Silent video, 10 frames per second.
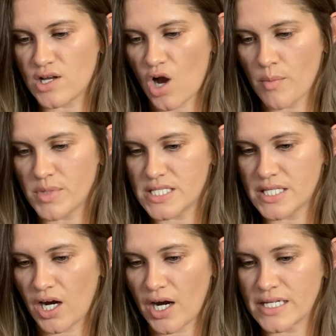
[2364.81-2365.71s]
comments
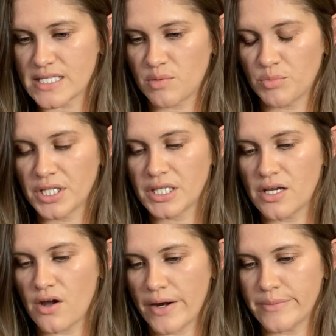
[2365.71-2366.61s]
there, and it's completely
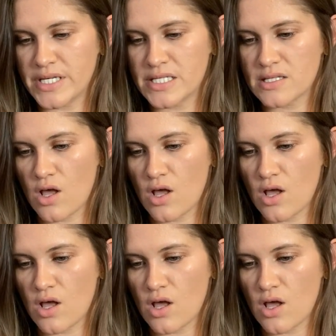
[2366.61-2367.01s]
anonymous.